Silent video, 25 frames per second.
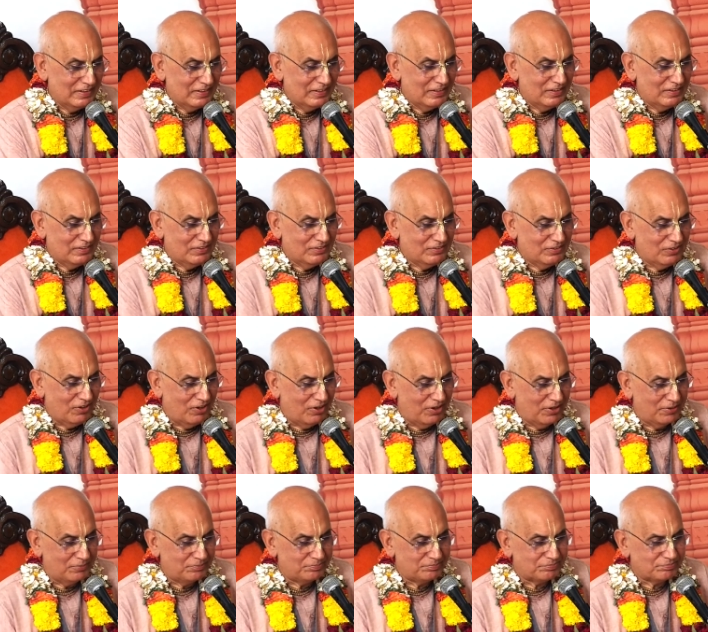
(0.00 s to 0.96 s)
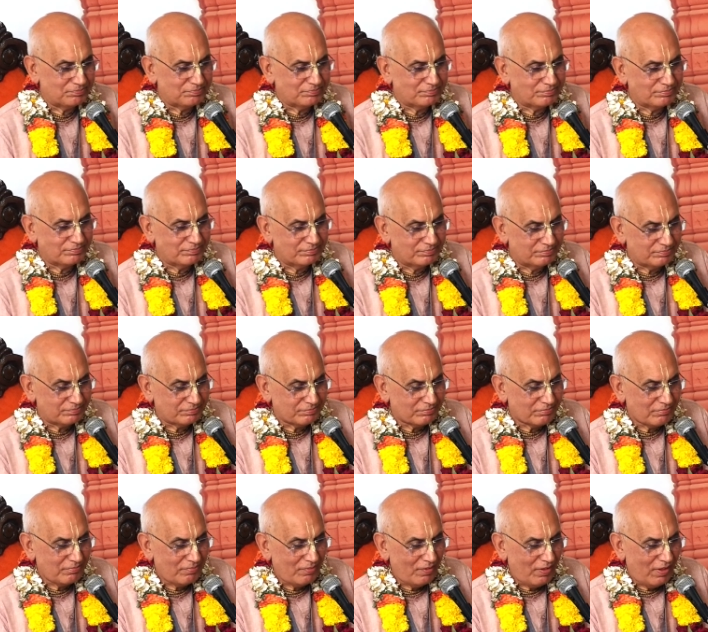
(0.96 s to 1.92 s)
So,
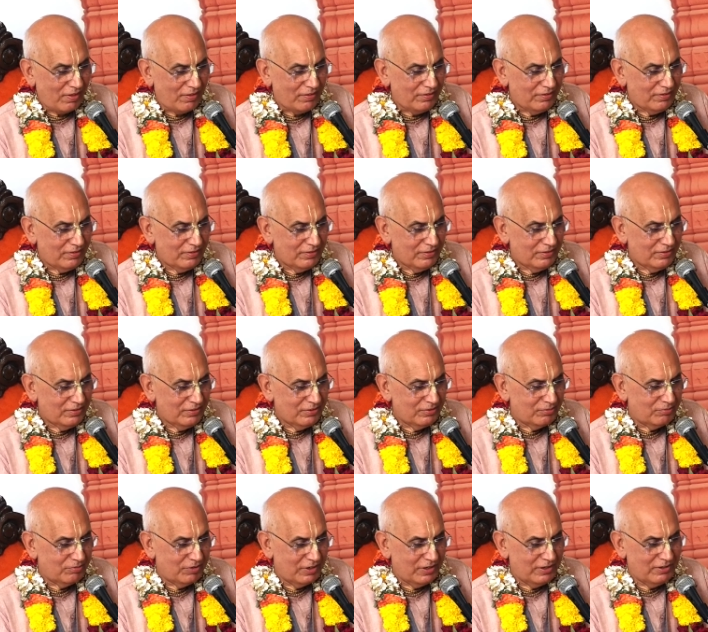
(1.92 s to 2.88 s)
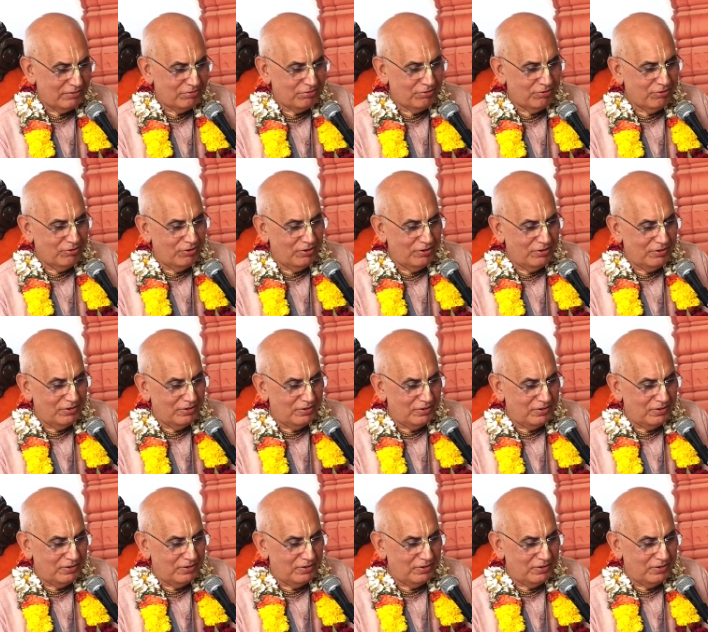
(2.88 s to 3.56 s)
this is a wonderful